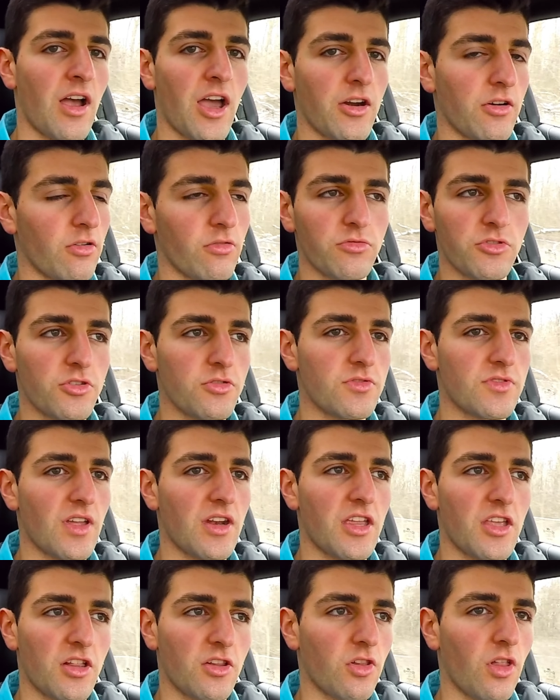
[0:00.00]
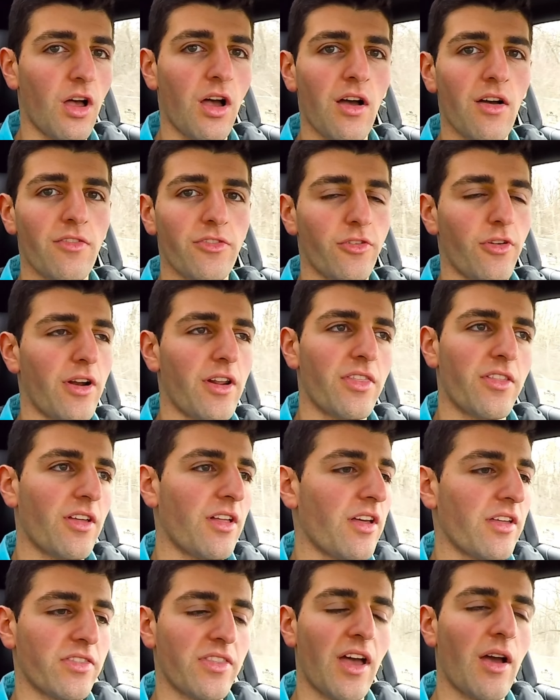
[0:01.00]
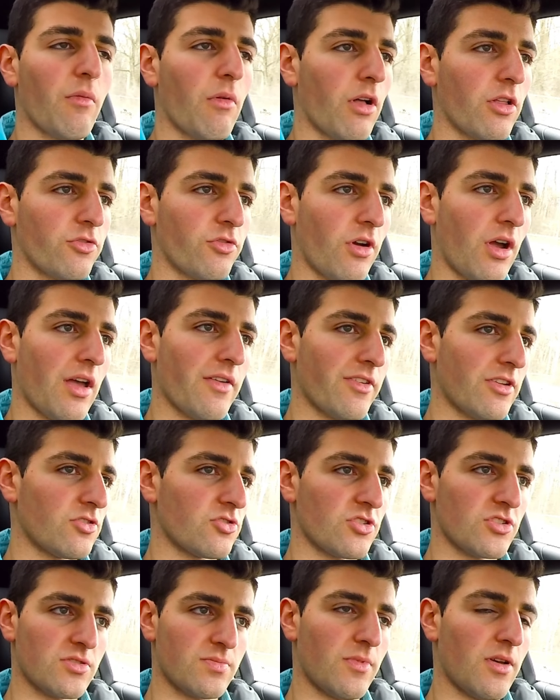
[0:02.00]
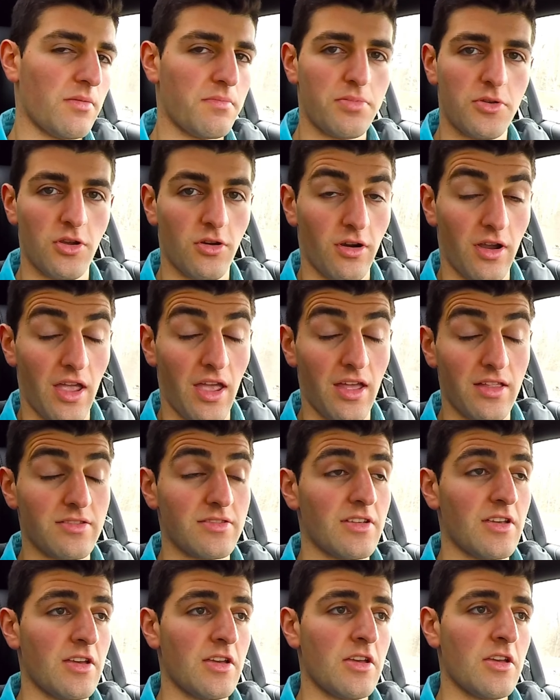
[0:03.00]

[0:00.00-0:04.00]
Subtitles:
I don't use any gloves or anything like that while driving, just my pure hands.